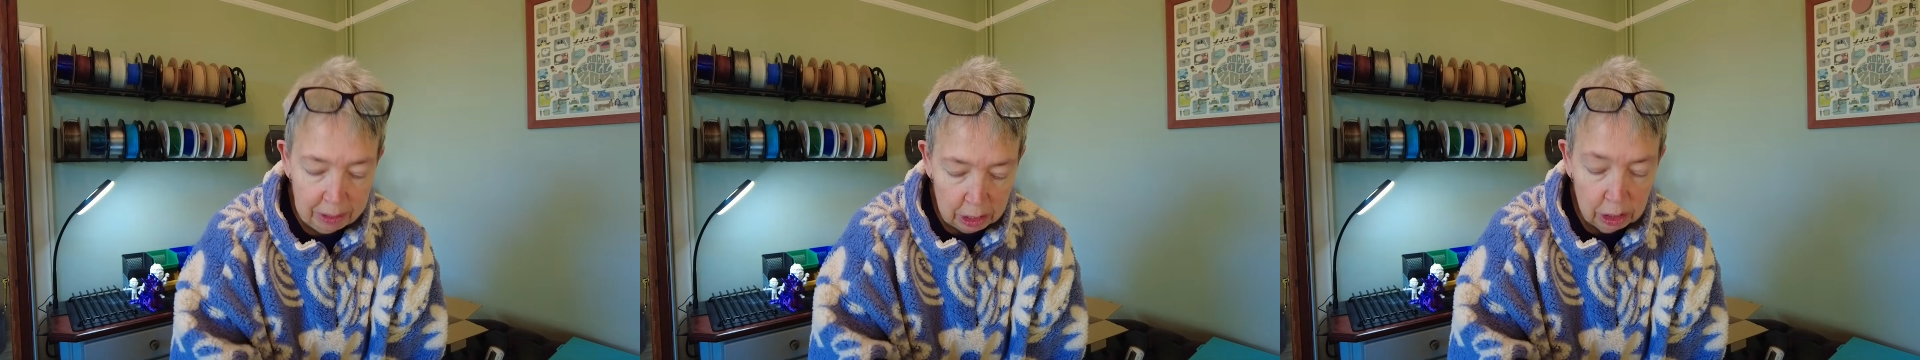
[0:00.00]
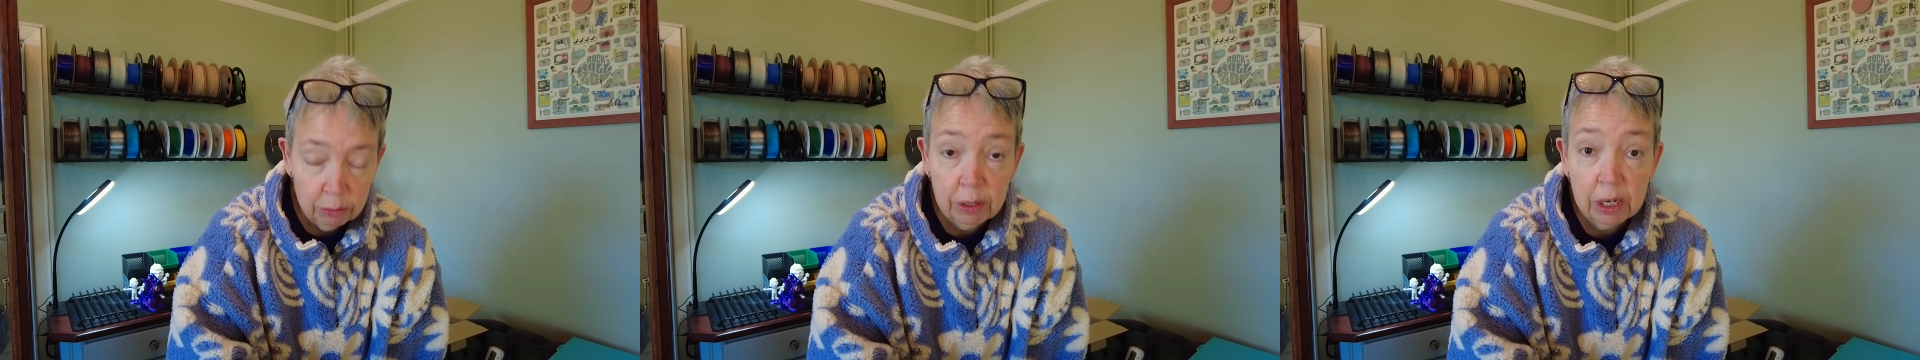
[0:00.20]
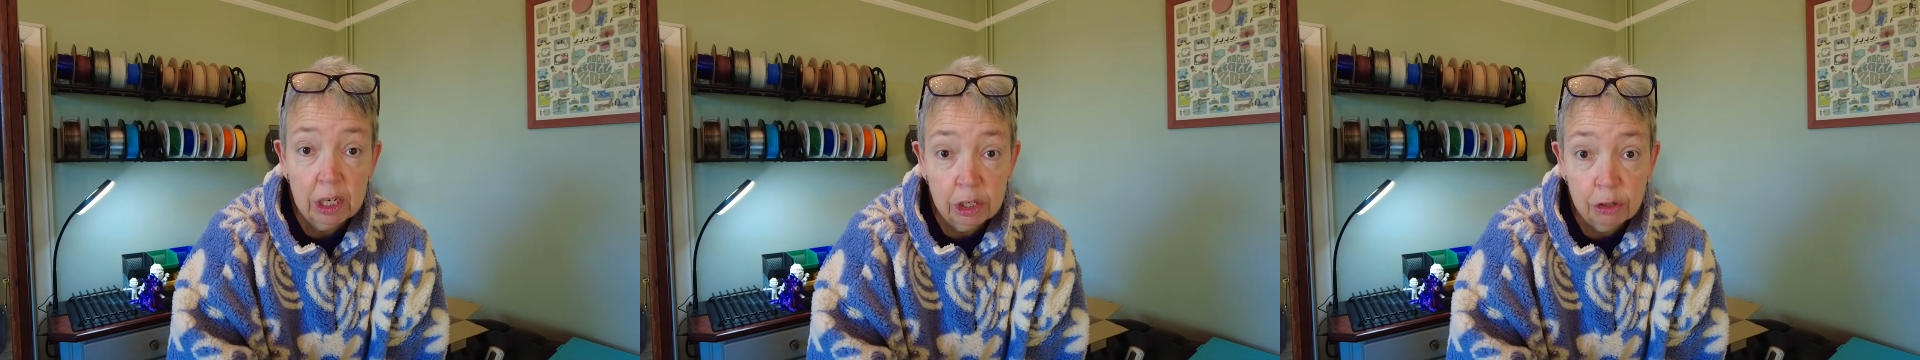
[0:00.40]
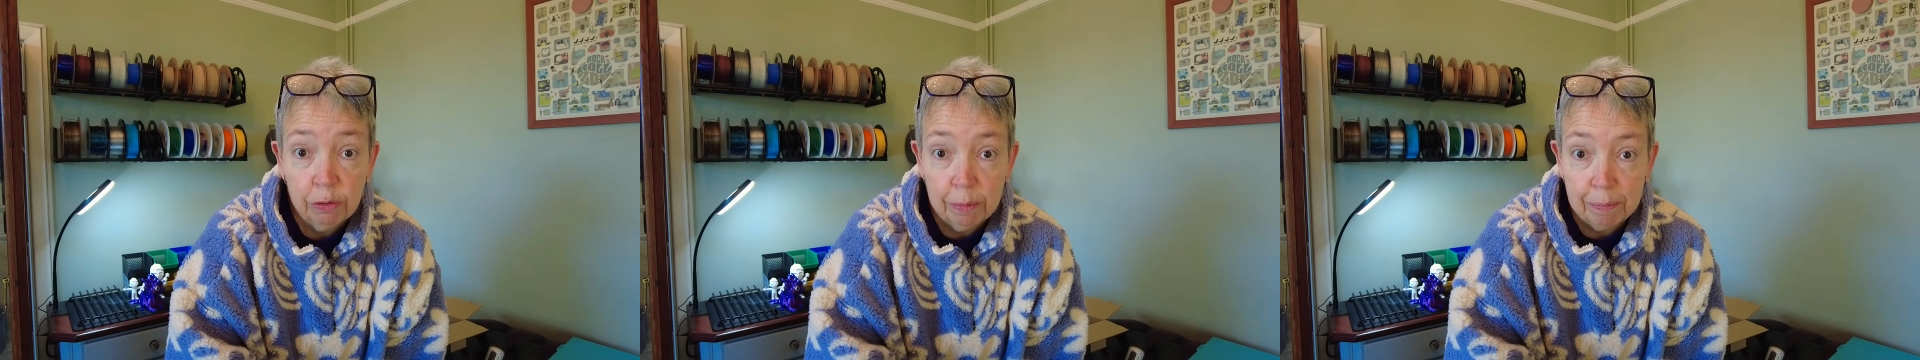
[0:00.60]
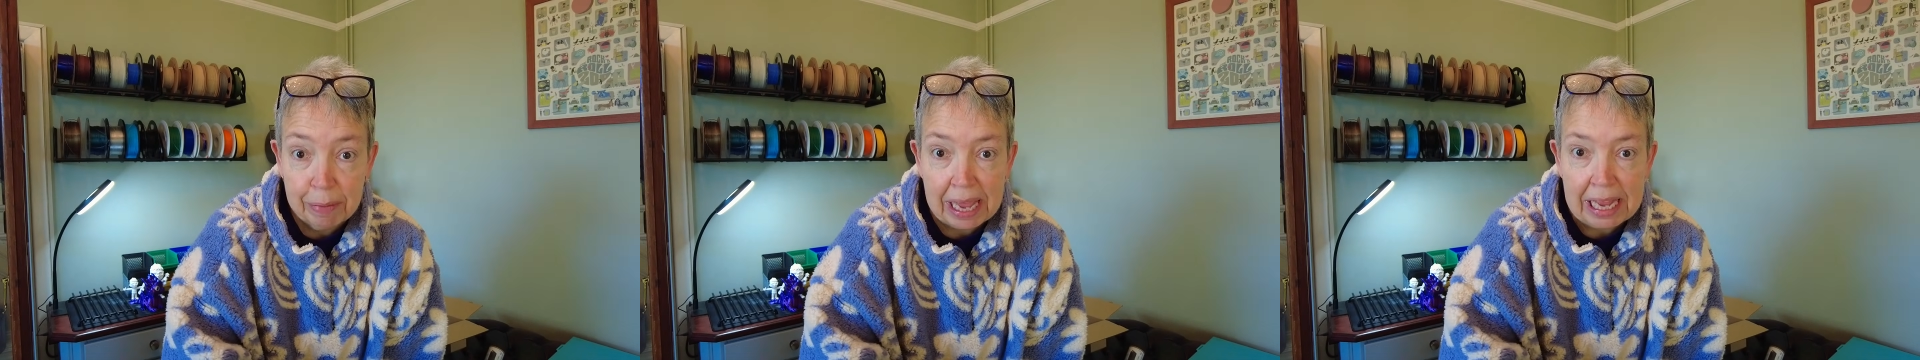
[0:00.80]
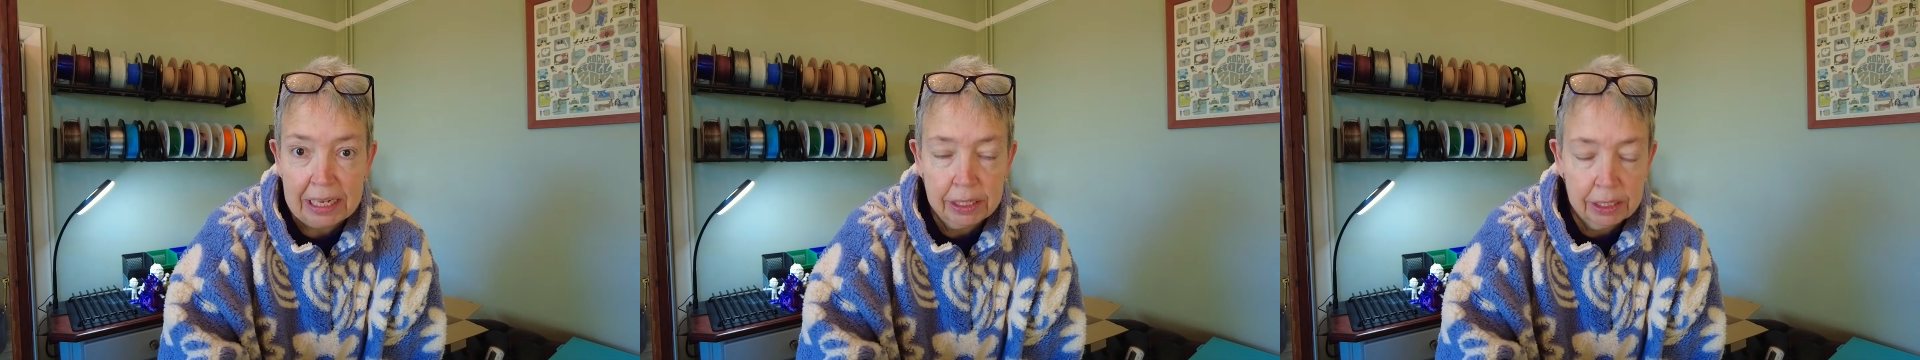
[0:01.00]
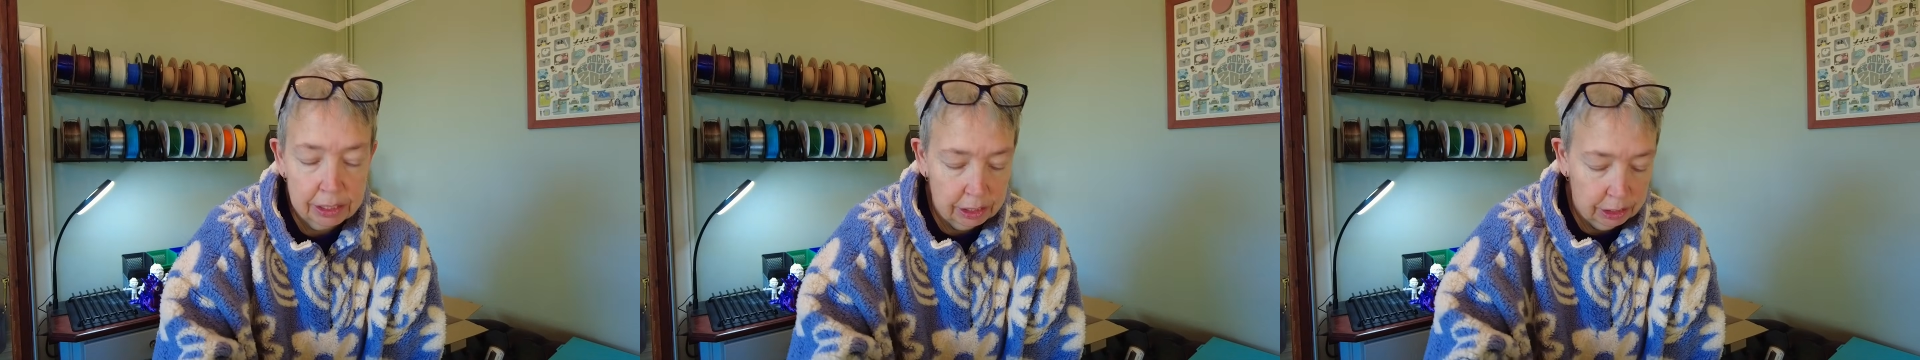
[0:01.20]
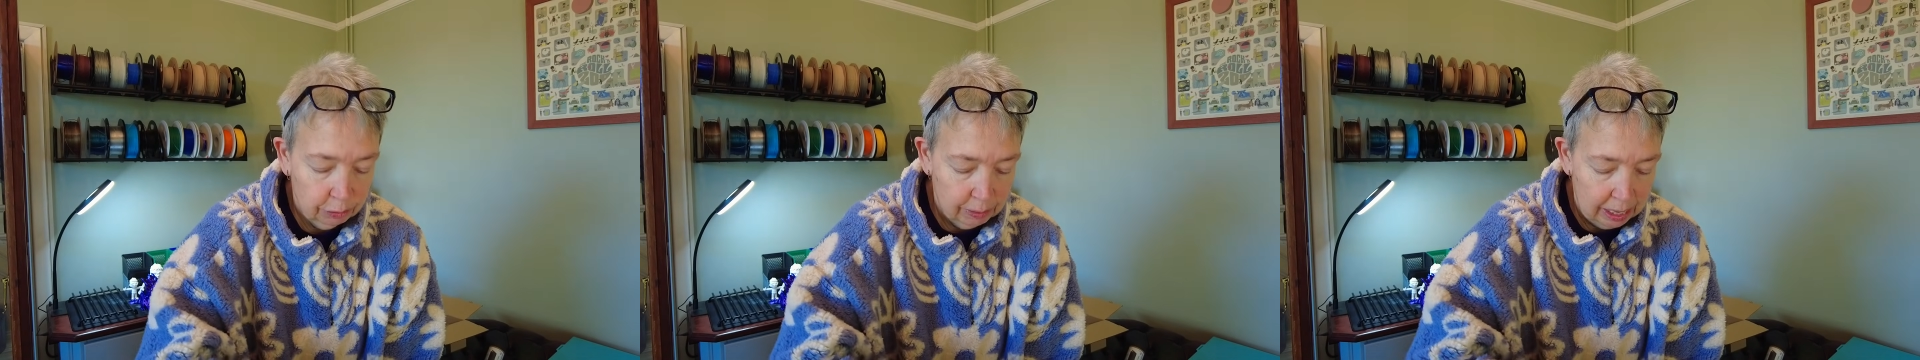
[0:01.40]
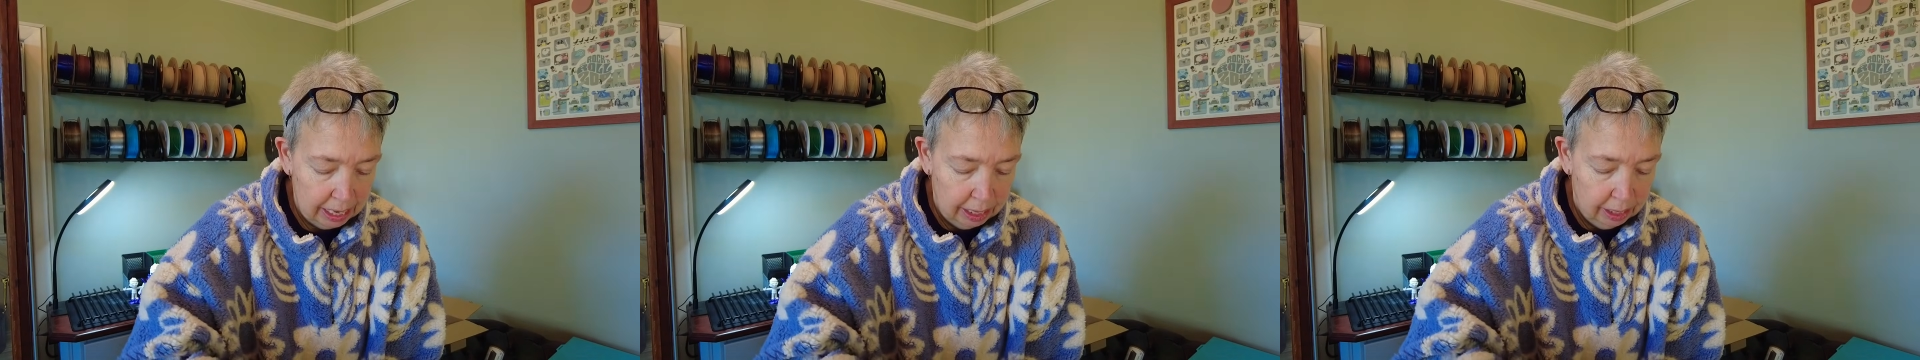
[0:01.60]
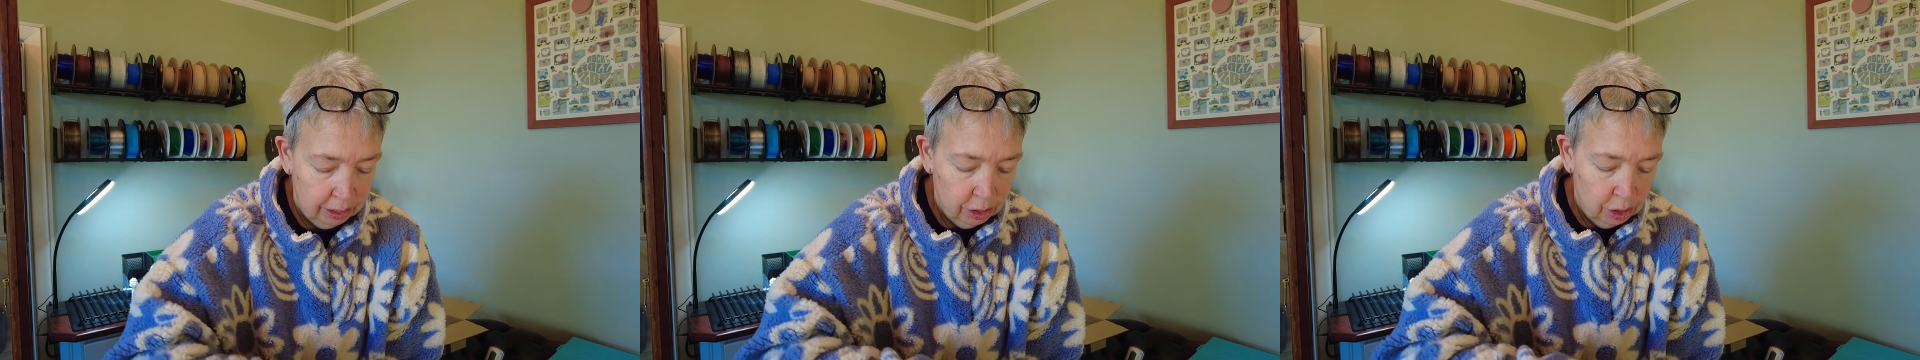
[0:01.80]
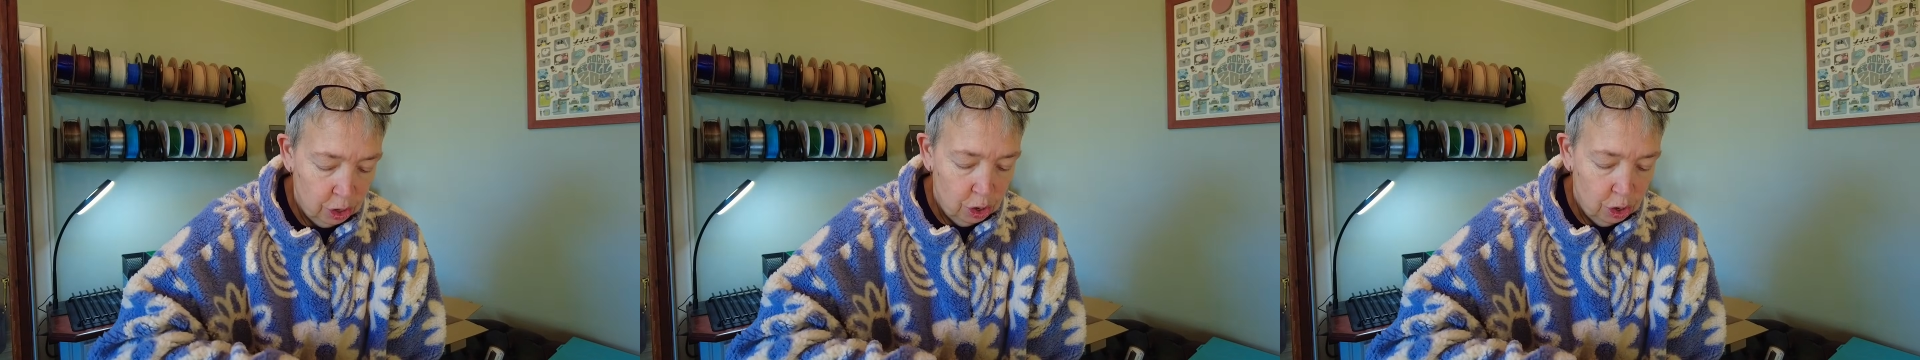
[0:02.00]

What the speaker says: because we're going to do the base as well,